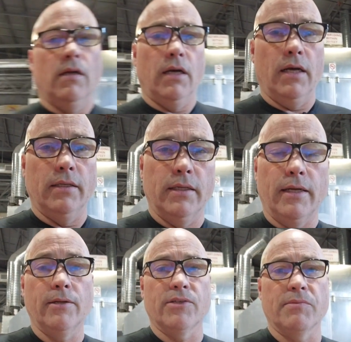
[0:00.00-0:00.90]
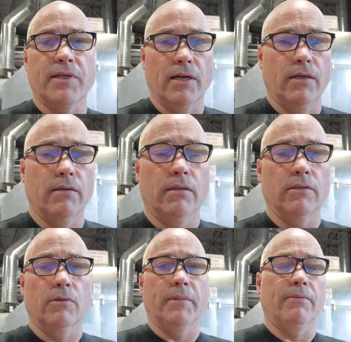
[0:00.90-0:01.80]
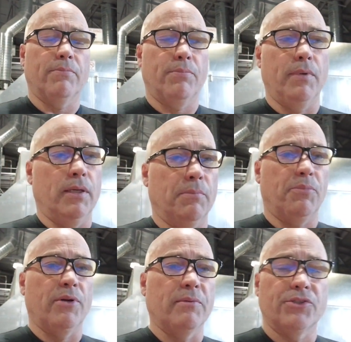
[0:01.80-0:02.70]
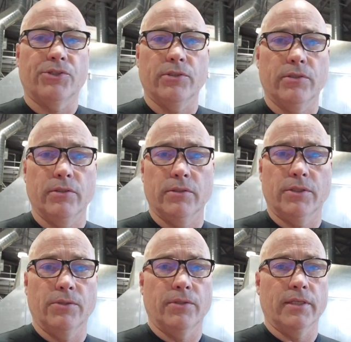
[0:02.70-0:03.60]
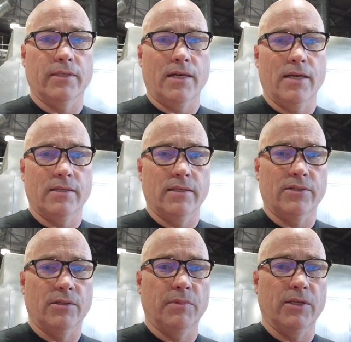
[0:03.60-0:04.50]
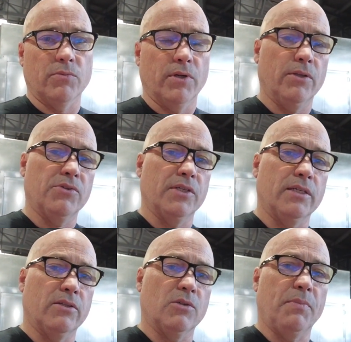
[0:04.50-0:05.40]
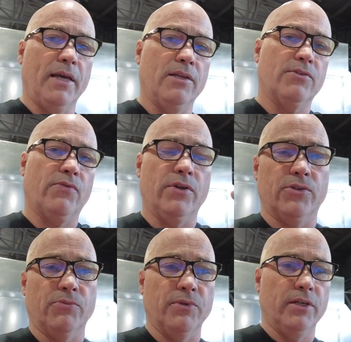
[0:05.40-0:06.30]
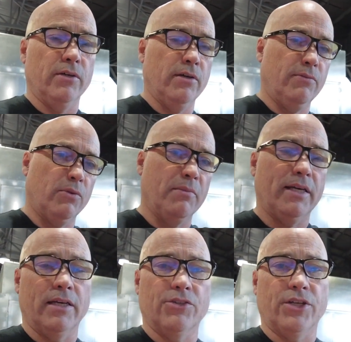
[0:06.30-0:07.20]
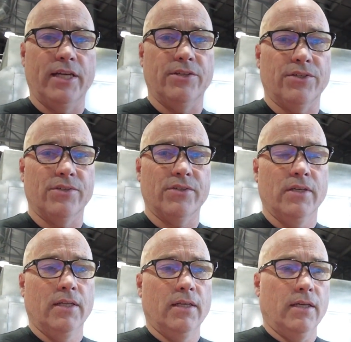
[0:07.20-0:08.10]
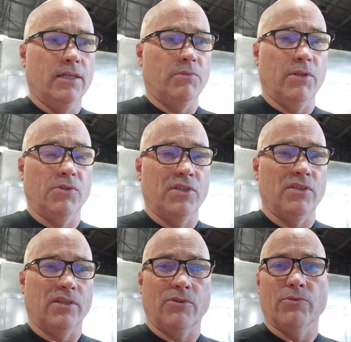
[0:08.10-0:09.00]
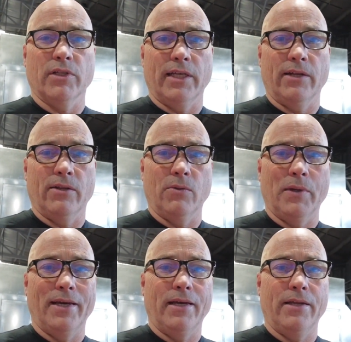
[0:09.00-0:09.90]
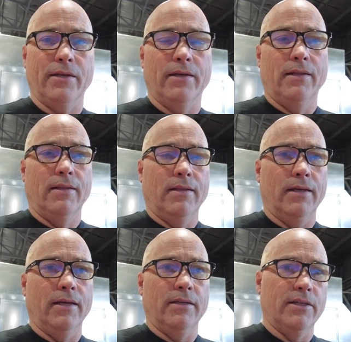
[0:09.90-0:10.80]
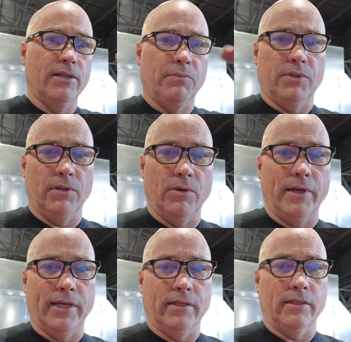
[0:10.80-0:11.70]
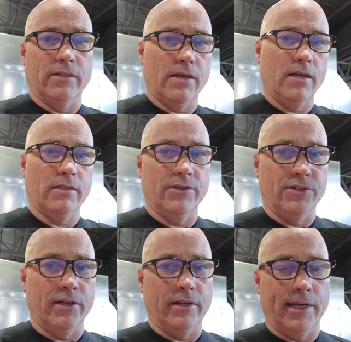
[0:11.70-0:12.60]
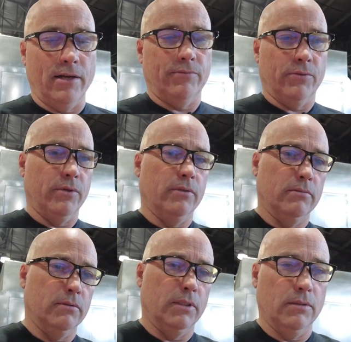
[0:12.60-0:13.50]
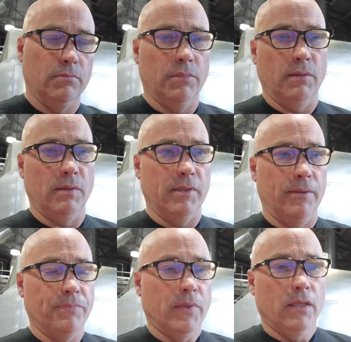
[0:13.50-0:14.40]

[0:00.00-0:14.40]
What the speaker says: I know it seems kind of a little bit premature to do the exhaust system, but it's one of those things that spans front to rear, and if we're making changes, it's one of those things that can really get in the way, and you end up with a low-hanging exhaust because you didn't account for it, and blah blah blah.